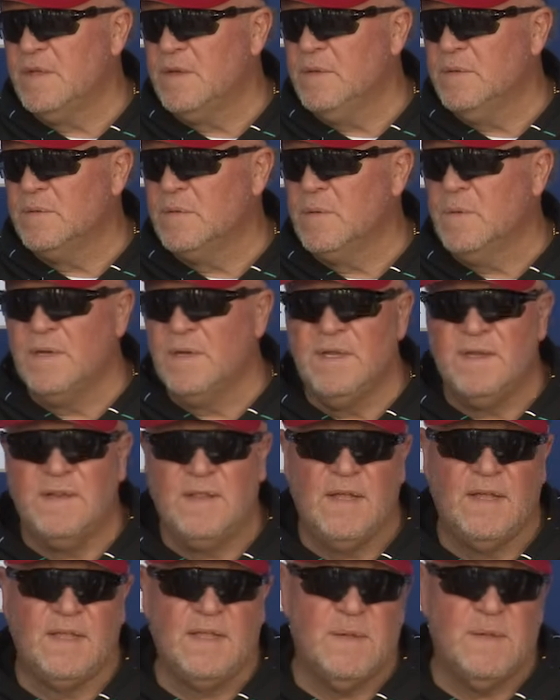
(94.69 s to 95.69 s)
you know, going into
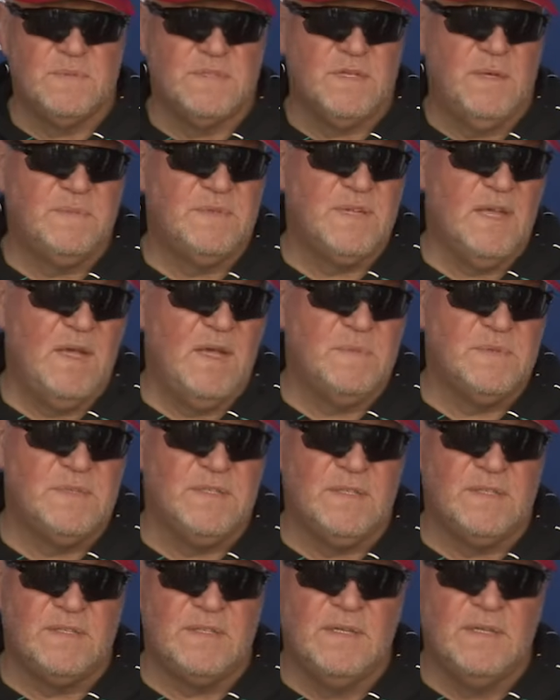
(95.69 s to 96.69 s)
that game. Sometimes
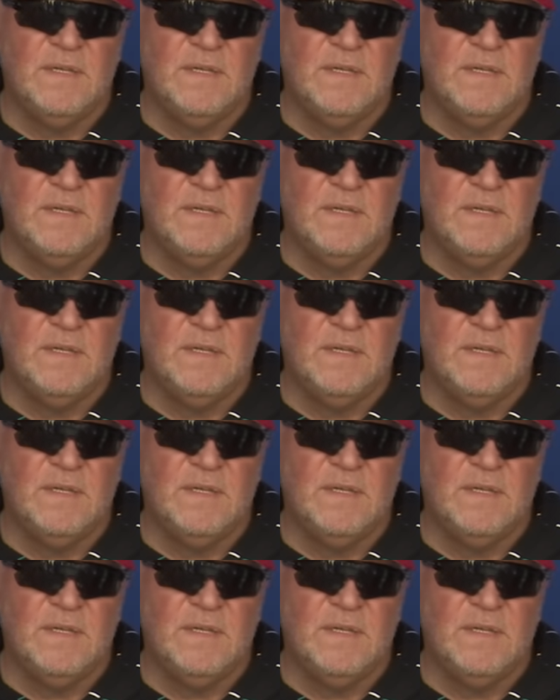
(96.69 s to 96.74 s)
that,